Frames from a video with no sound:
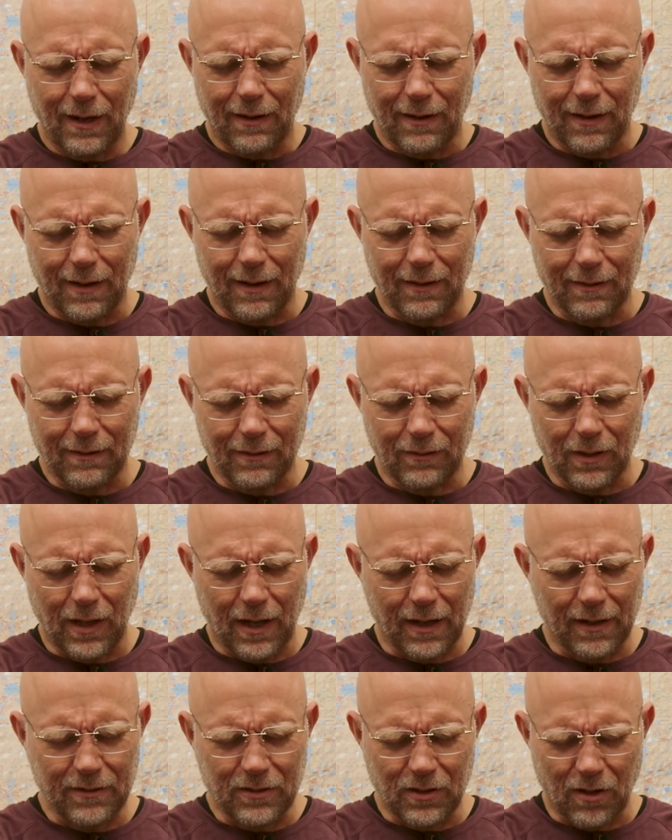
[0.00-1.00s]
uh, a
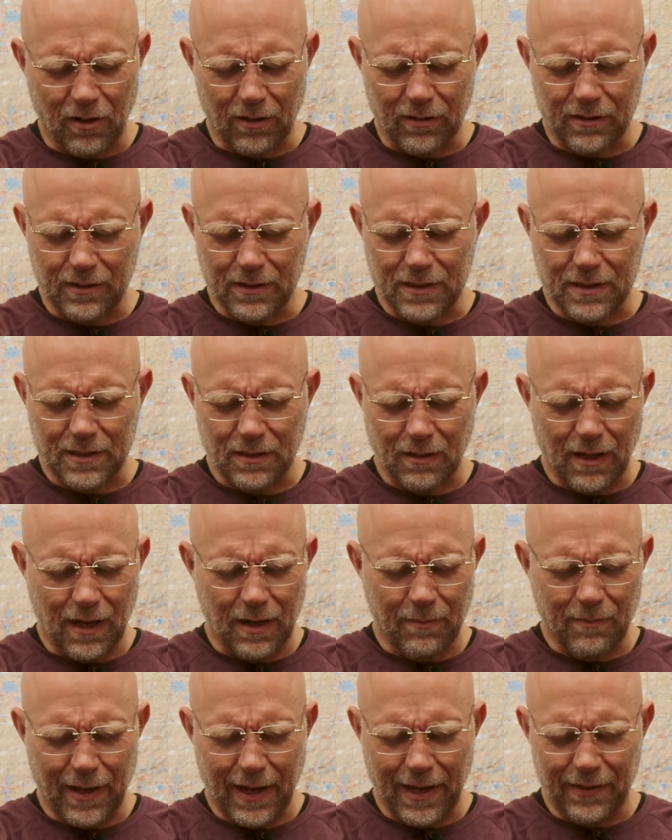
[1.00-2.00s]
lot of darkness, a
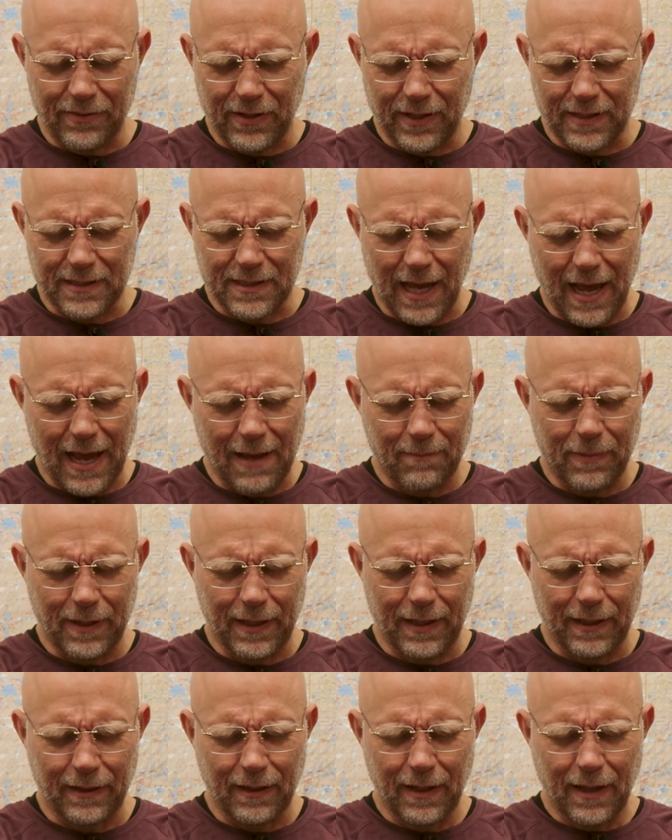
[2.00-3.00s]
lot of bad things
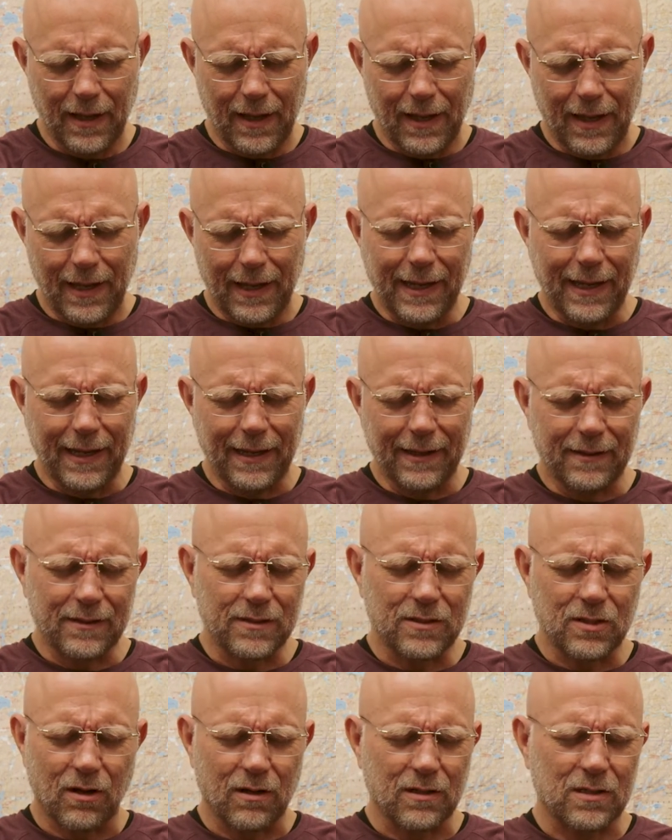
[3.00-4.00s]
happening. And
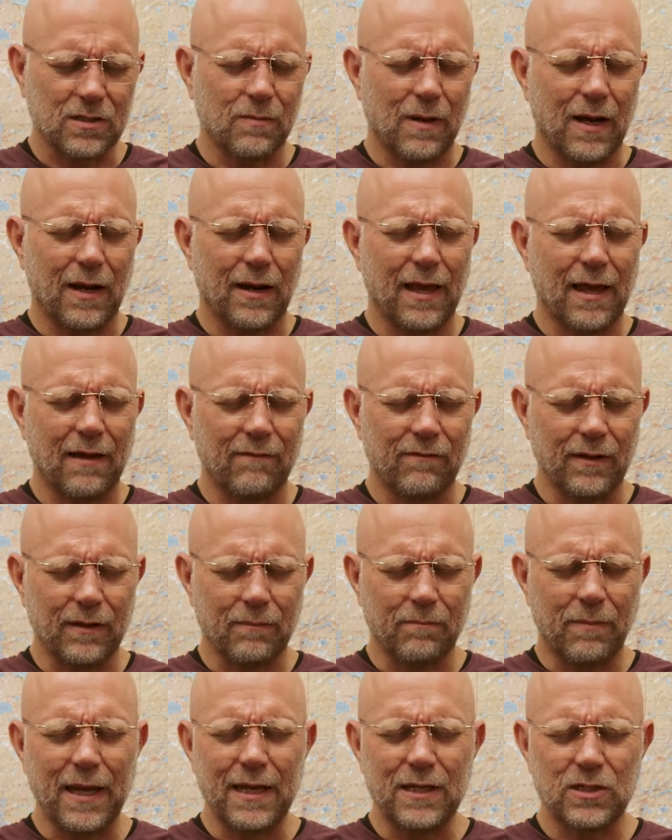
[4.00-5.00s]
it talks about
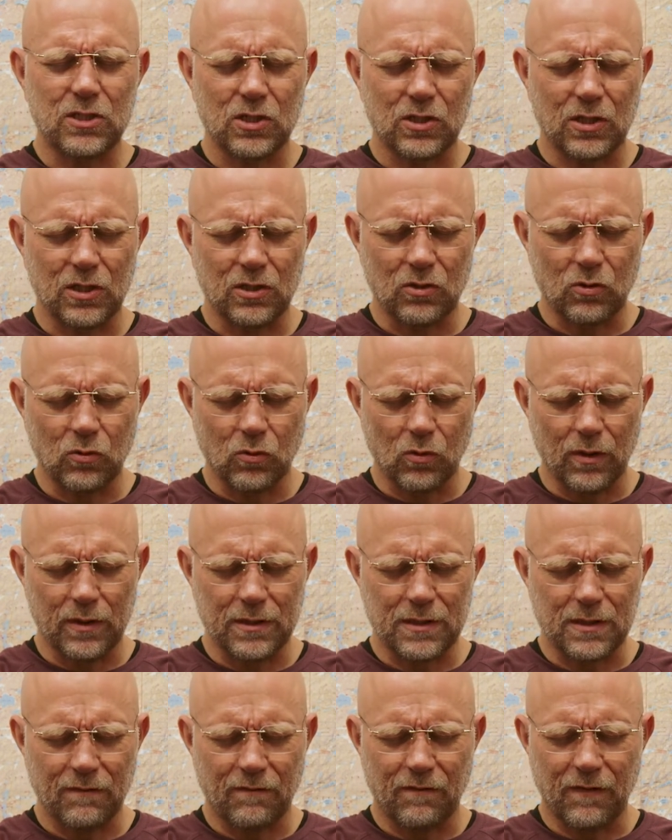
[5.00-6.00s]
having patient
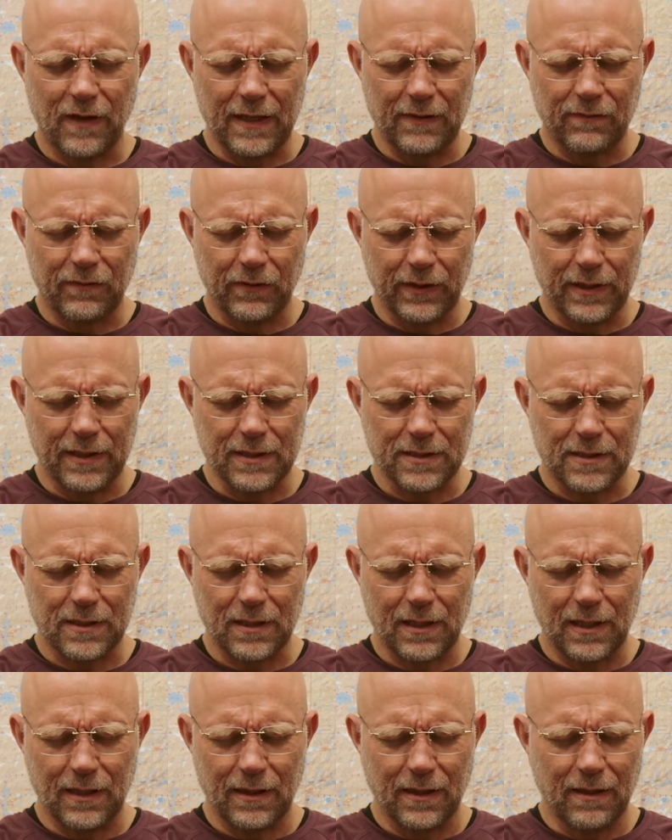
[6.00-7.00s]
endurance and faithfulness
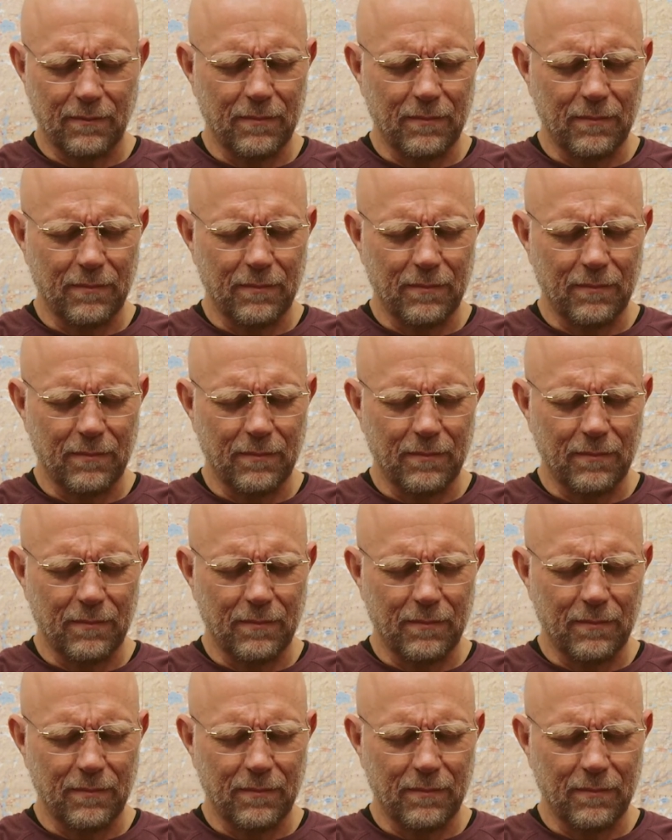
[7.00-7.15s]
in the